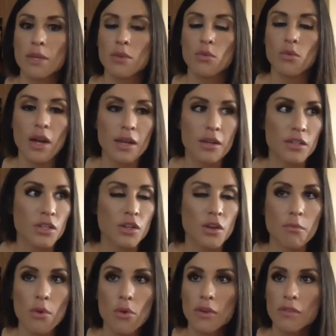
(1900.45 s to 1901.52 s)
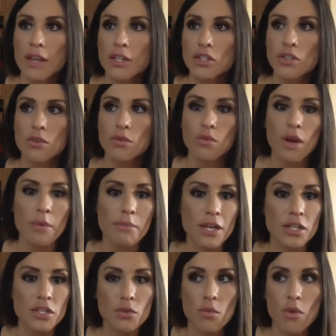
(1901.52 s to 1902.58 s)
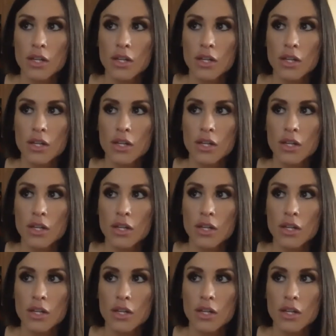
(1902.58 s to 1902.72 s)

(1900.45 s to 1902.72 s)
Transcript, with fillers: What, you know, motivates you? What makes you want